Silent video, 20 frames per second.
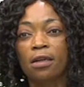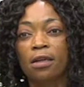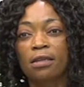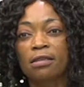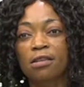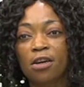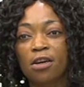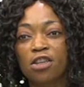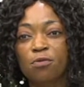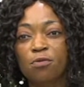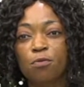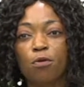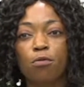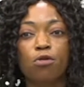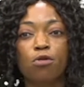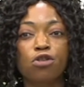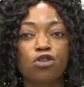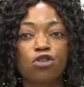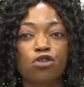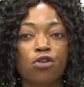sales
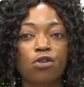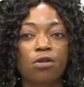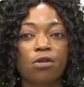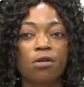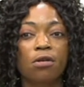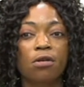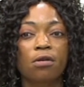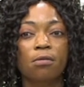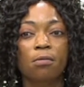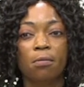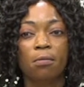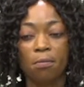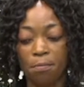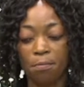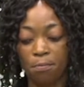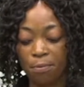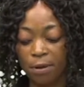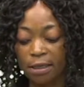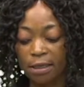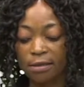promotion,
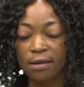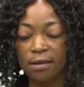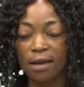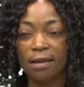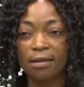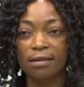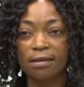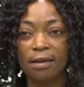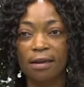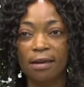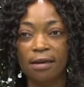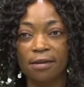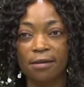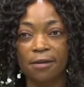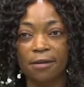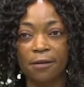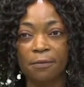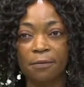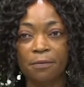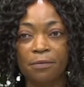personal
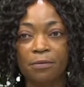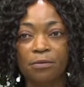selling,